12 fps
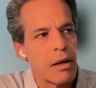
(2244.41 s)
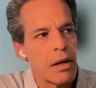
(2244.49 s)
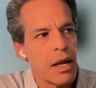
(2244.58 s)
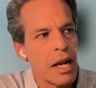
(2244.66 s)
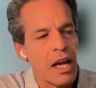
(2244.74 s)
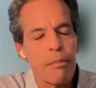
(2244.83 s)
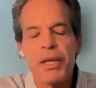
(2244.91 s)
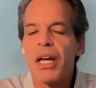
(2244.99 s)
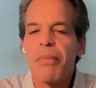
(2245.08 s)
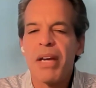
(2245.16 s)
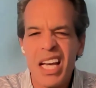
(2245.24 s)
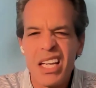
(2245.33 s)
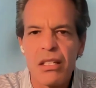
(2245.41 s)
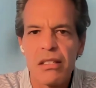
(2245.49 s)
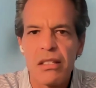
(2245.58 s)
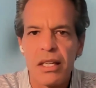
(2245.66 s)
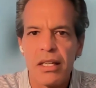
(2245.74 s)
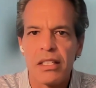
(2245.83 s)
I become
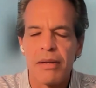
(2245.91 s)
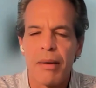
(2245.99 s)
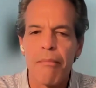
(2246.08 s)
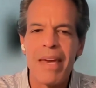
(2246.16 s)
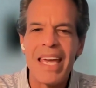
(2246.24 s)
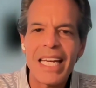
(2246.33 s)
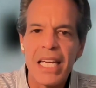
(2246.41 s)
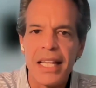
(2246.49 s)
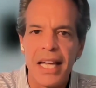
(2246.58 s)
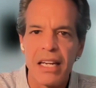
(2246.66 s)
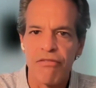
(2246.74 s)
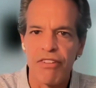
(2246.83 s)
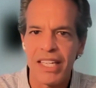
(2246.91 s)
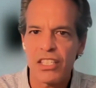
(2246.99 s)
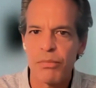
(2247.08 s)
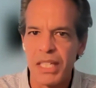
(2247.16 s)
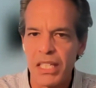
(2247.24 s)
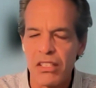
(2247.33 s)
hesitant about making that
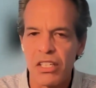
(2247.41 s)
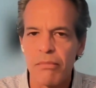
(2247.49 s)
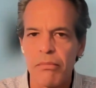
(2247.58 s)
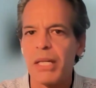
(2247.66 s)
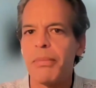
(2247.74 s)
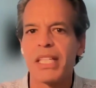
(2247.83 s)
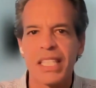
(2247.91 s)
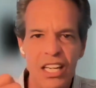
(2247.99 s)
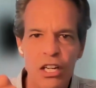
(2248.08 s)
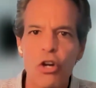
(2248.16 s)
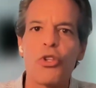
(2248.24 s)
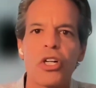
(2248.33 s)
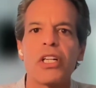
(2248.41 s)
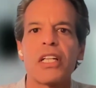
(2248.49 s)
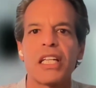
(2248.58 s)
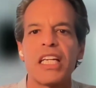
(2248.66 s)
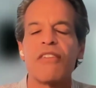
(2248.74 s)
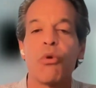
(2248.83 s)
investment in somebody because I know they're going to
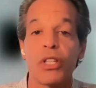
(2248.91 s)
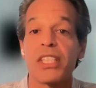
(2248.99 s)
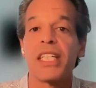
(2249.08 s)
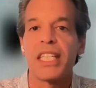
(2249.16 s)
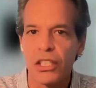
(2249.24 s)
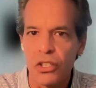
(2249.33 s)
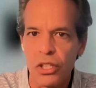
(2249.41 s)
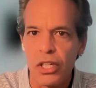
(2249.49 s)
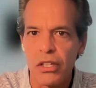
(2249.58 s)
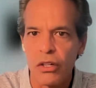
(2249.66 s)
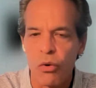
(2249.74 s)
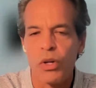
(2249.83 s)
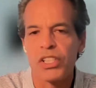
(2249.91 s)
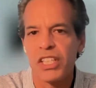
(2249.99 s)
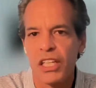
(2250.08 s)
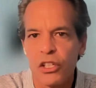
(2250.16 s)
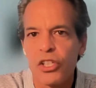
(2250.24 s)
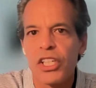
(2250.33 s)
leave once they get good or once they
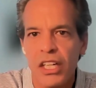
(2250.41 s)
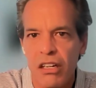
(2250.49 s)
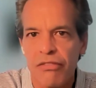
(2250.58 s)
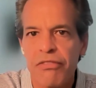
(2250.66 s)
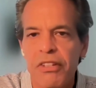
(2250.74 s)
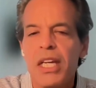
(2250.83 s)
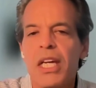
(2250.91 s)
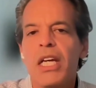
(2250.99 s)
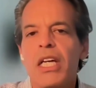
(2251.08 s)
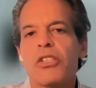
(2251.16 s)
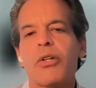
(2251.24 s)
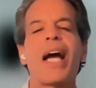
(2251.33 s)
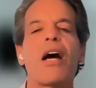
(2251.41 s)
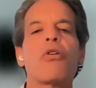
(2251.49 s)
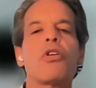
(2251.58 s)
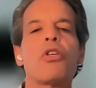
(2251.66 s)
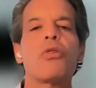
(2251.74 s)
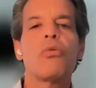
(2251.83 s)
learn enough. So how do
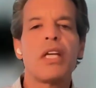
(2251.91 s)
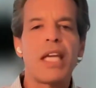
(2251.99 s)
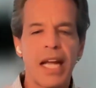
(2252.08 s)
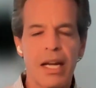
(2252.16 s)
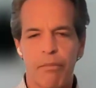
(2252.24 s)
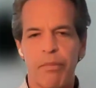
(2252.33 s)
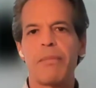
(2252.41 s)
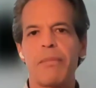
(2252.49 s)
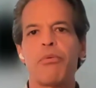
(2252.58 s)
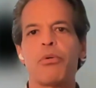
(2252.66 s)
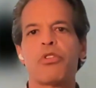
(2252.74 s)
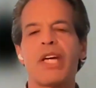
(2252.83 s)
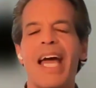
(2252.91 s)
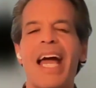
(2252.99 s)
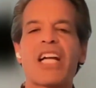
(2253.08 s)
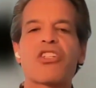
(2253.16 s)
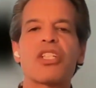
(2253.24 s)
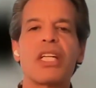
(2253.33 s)
you get people to
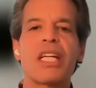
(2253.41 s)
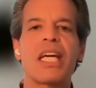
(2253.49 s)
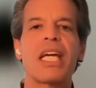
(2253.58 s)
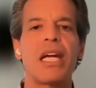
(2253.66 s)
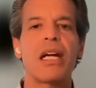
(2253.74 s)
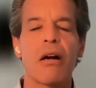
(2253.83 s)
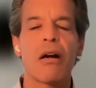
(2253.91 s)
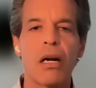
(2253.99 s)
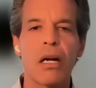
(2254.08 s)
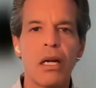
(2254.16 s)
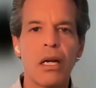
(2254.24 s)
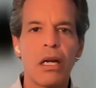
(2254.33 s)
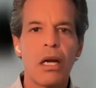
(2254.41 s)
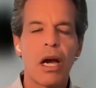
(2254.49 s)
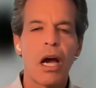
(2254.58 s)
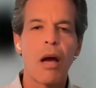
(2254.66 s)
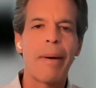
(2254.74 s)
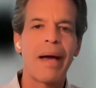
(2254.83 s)
actually care
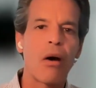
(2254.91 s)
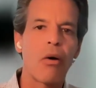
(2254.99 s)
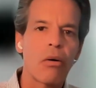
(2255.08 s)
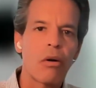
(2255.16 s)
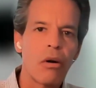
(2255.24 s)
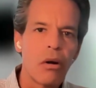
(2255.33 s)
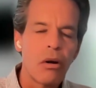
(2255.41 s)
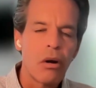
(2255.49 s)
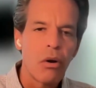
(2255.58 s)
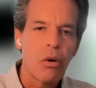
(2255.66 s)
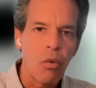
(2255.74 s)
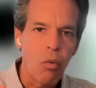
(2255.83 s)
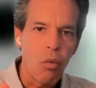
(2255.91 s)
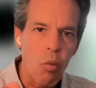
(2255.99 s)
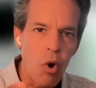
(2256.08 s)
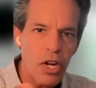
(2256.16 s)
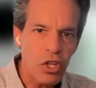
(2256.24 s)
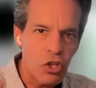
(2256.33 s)
about
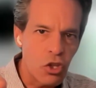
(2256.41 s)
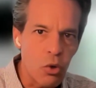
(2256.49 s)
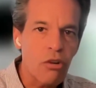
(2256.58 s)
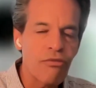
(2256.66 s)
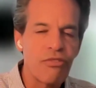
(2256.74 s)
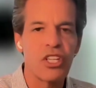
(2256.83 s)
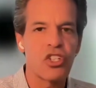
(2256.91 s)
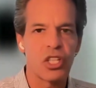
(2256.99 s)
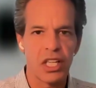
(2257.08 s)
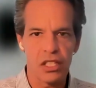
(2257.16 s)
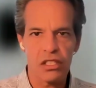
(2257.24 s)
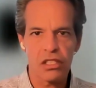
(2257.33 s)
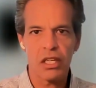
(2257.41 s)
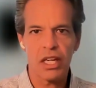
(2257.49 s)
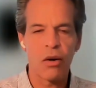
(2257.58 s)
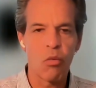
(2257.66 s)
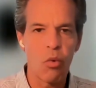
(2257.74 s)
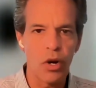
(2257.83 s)
what your vision is
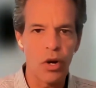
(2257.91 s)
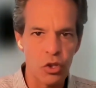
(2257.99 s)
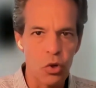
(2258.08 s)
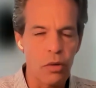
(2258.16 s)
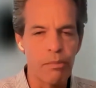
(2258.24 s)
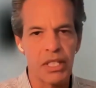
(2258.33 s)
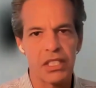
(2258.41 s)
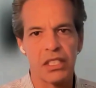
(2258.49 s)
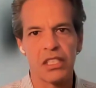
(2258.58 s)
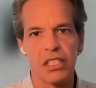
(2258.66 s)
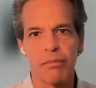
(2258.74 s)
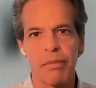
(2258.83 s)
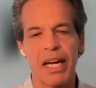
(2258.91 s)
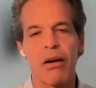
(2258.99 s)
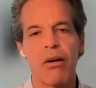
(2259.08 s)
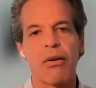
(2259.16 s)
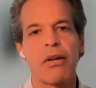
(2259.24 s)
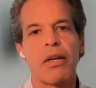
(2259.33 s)
and what your business is about?